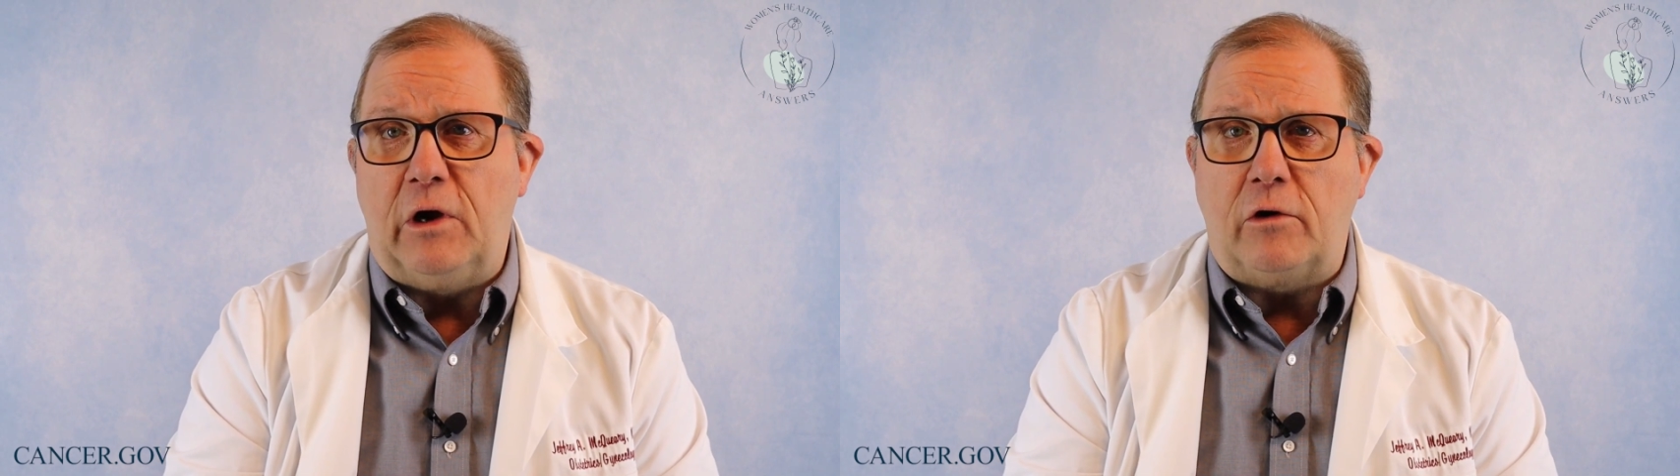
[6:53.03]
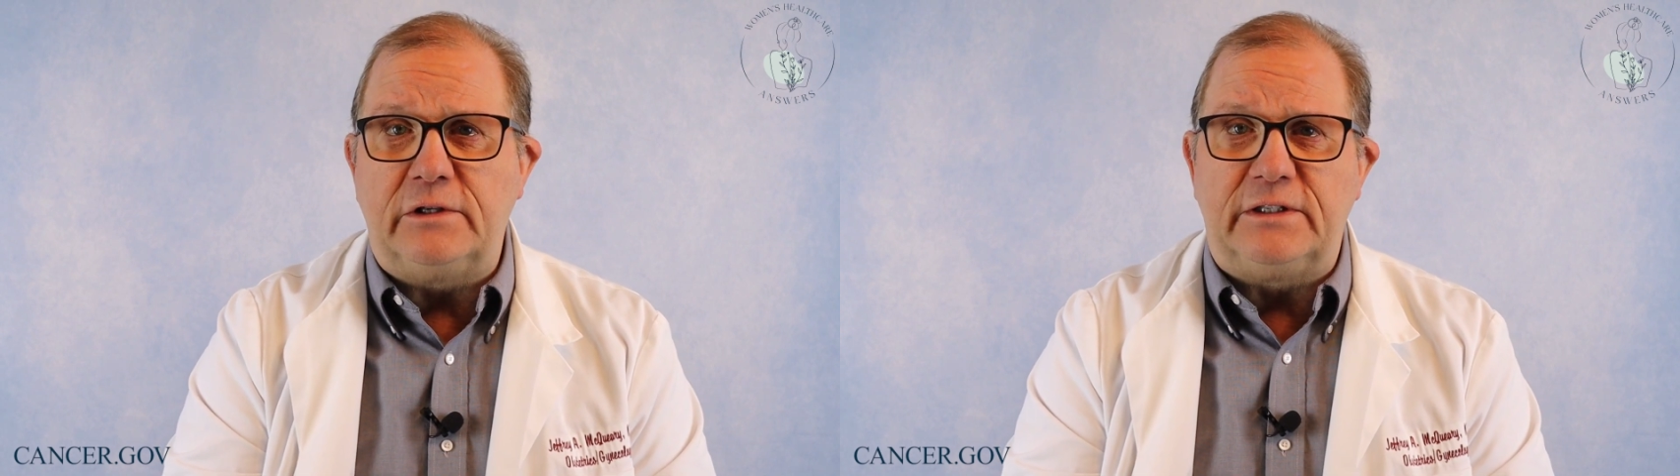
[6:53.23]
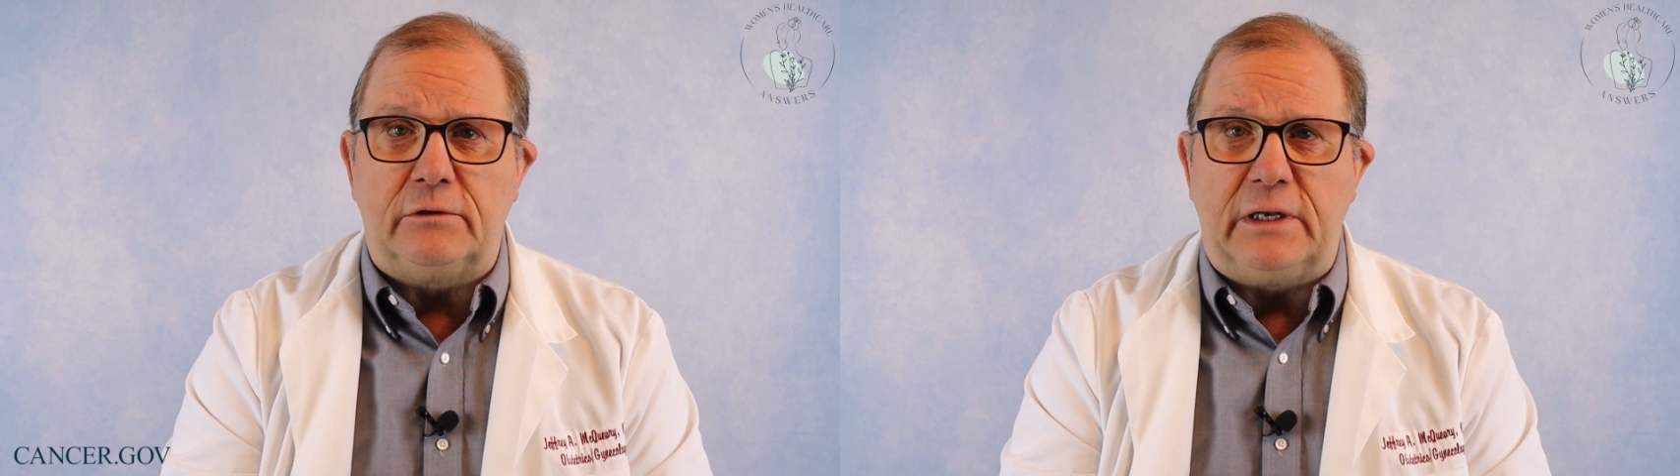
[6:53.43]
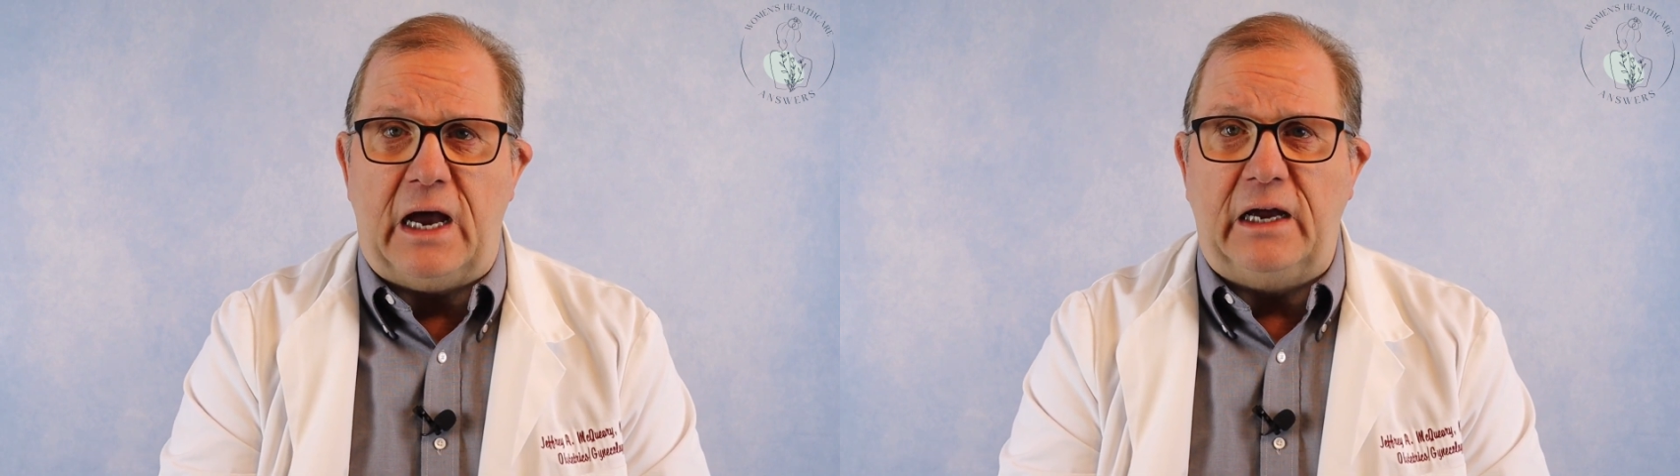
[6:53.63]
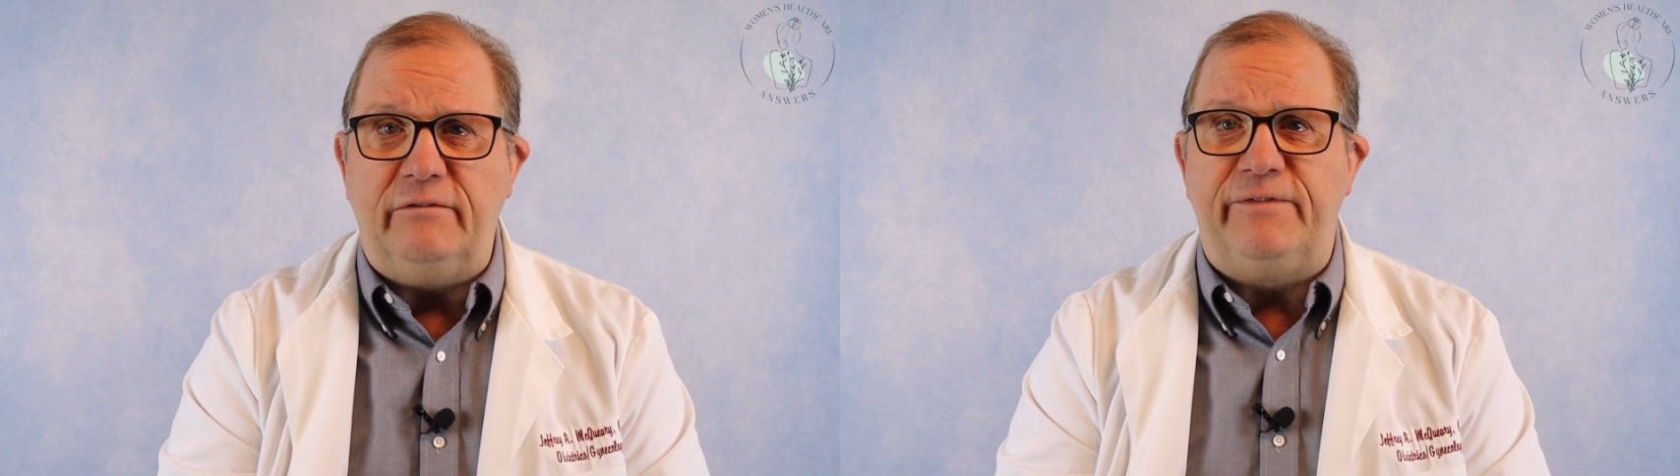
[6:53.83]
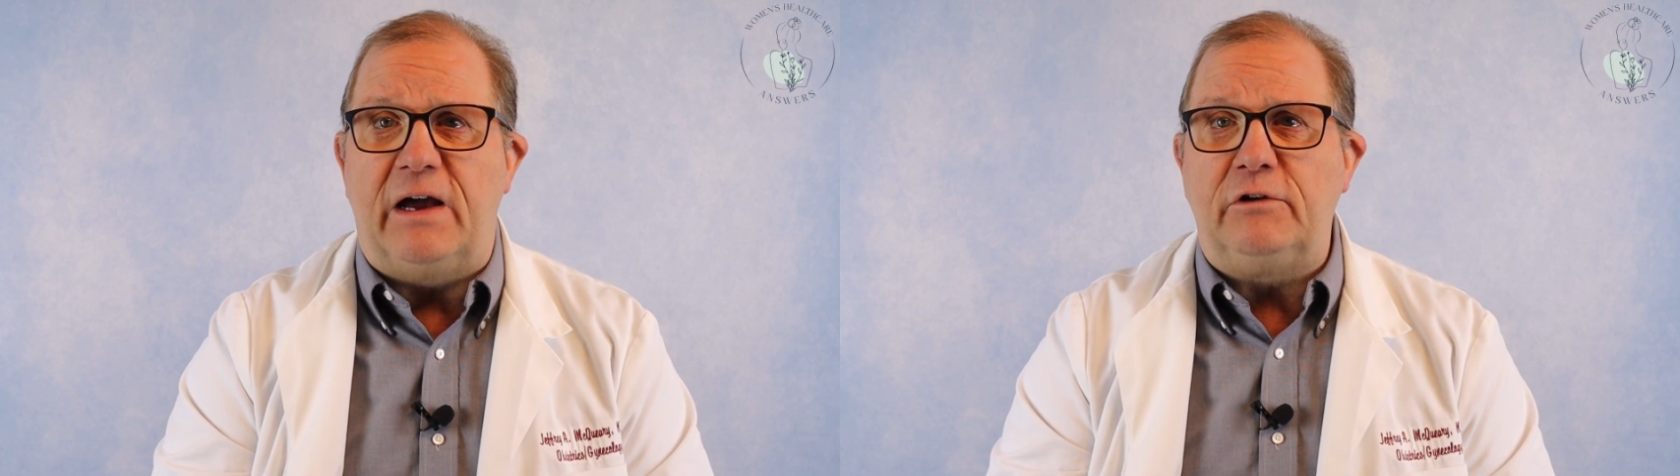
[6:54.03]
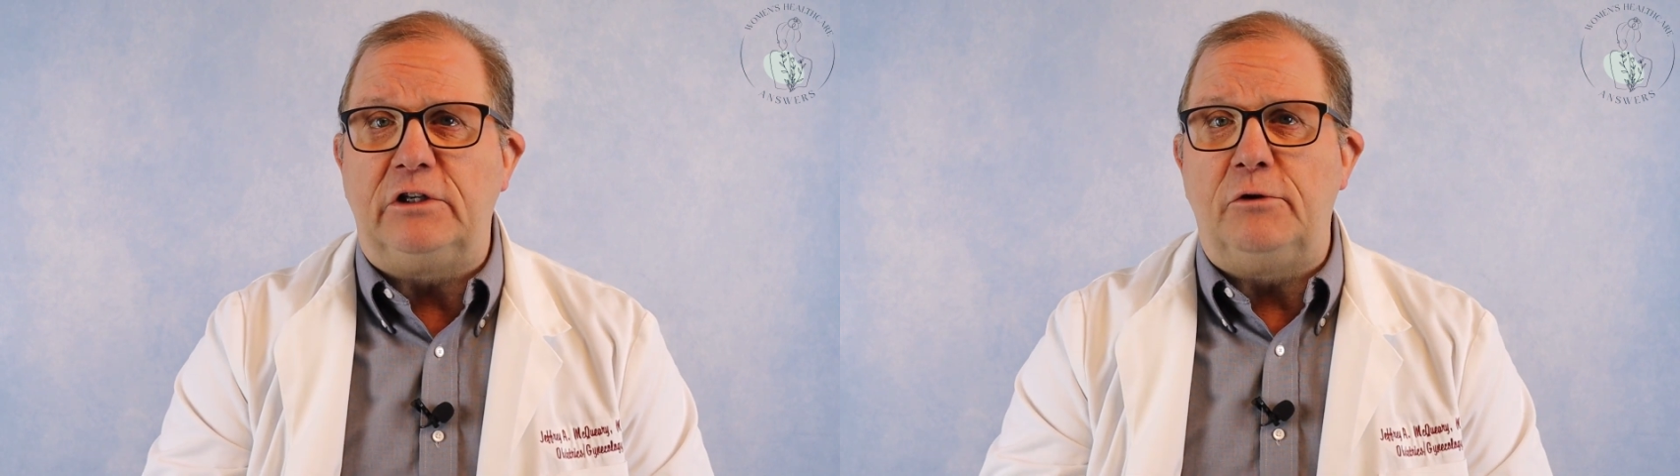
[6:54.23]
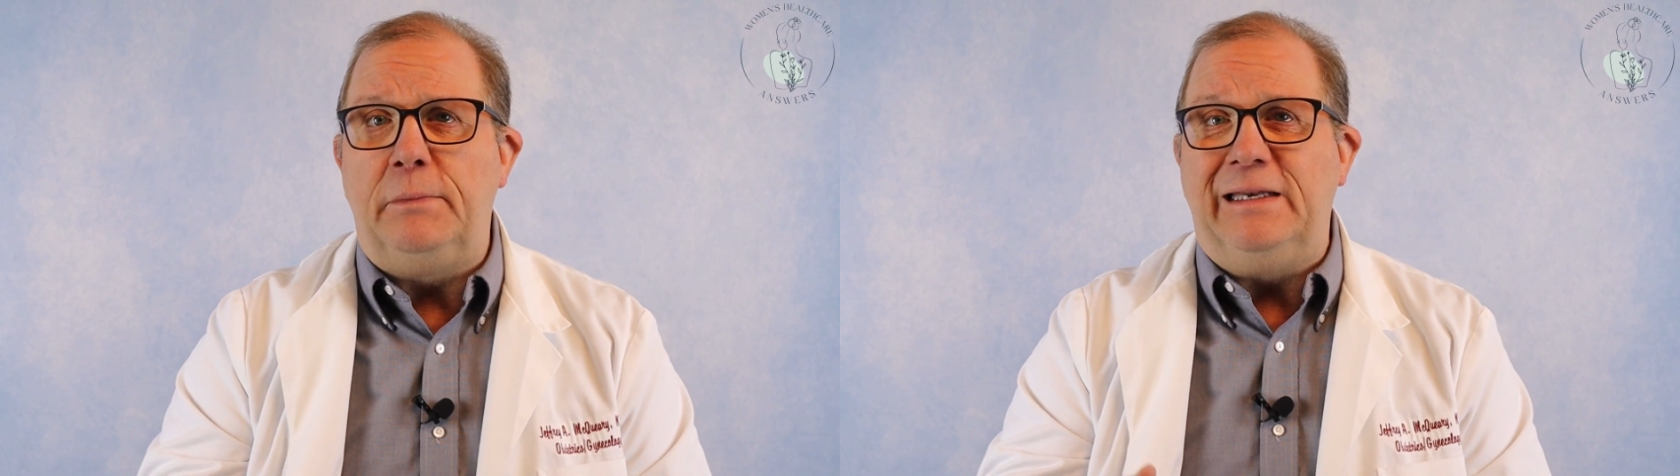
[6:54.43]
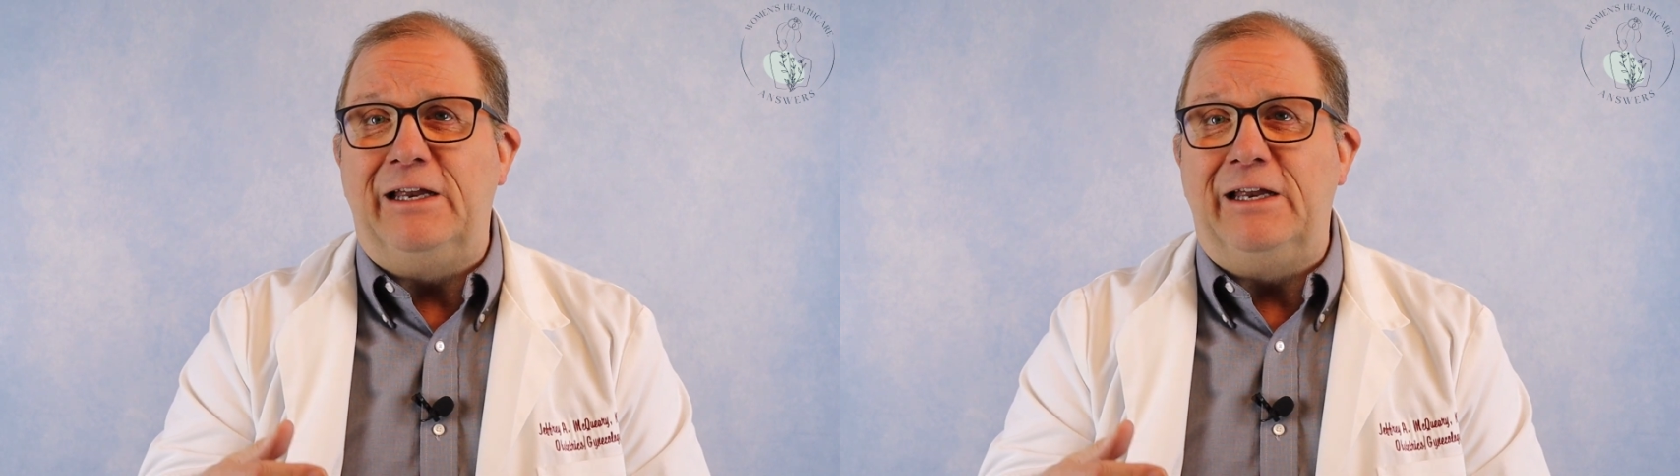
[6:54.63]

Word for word: Gardasil 9 found it to be